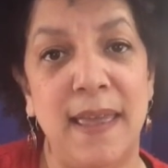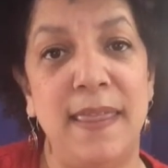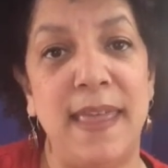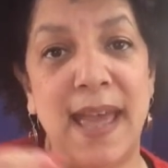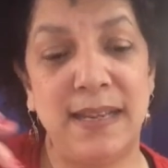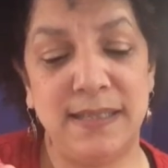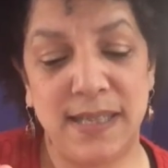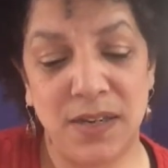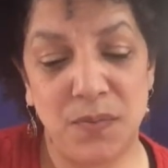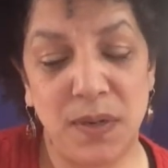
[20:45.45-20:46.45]
that
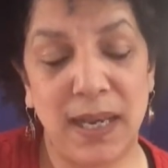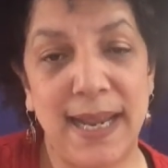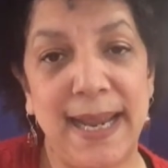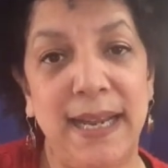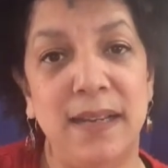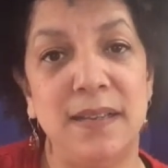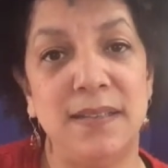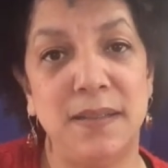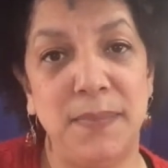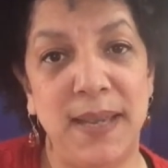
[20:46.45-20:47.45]
did relate
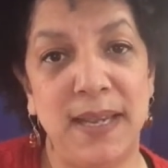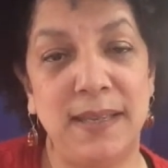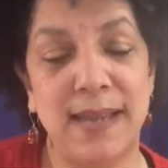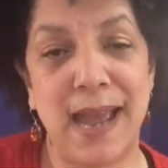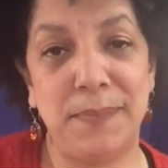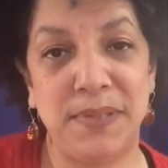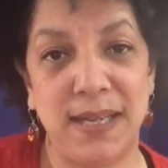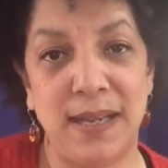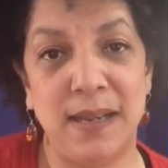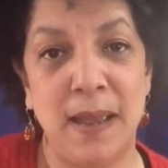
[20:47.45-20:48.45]
to being
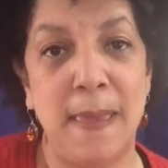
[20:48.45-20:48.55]
adopted